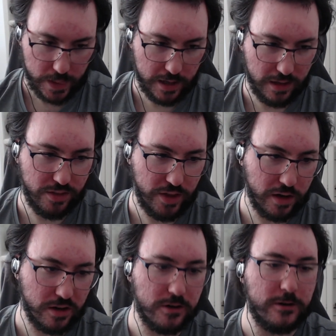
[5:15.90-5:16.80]

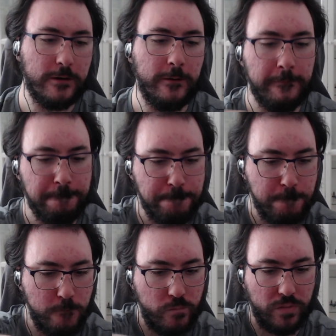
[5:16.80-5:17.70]
Thicker.
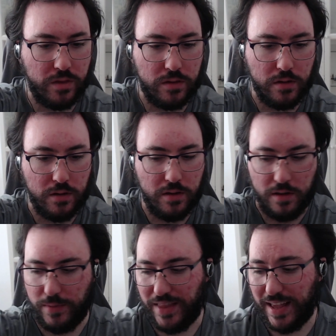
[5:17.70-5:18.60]

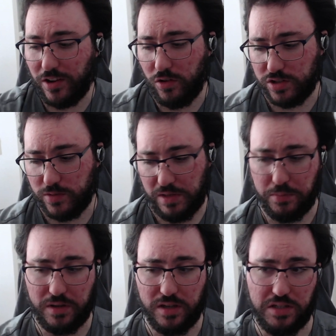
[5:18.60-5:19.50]
But that could also be
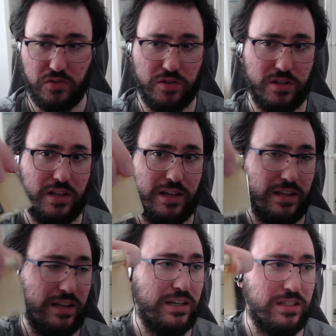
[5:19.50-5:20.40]
because
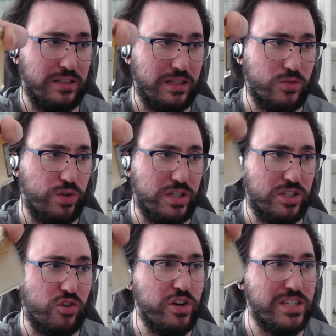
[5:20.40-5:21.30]
this one has
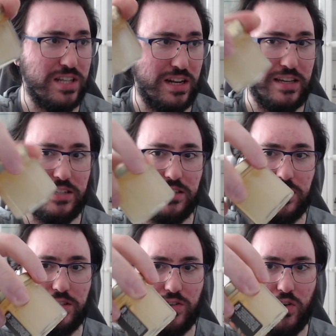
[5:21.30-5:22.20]

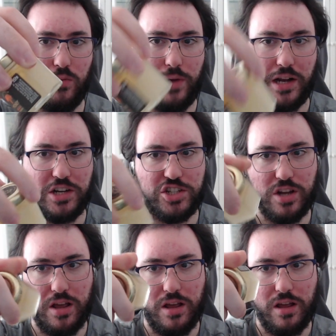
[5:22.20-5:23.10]
crystallized so
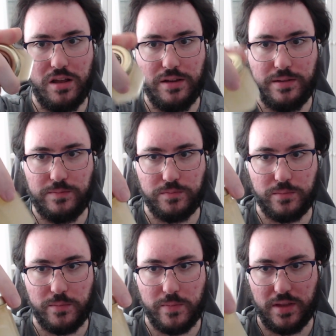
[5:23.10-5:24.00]
much.
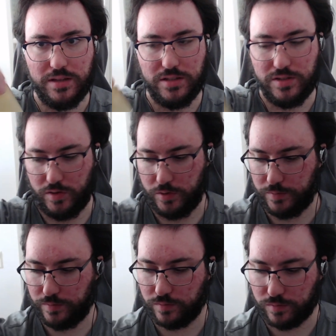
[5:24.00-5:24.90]
So,
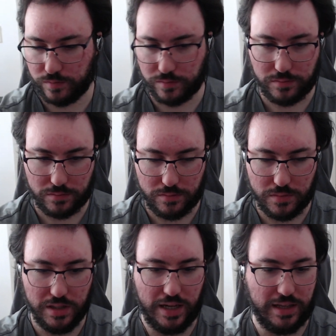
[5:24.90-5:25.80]

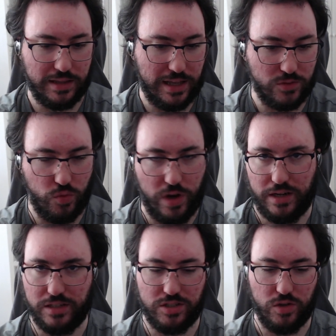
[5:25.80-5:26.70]
like, that's why
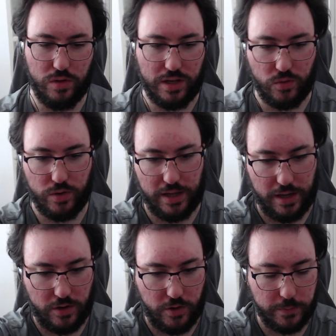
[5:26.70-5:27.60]
it's so liquidy,
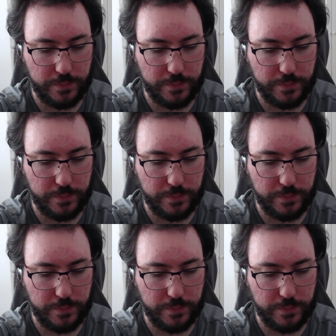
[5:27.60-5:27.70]
I don't know.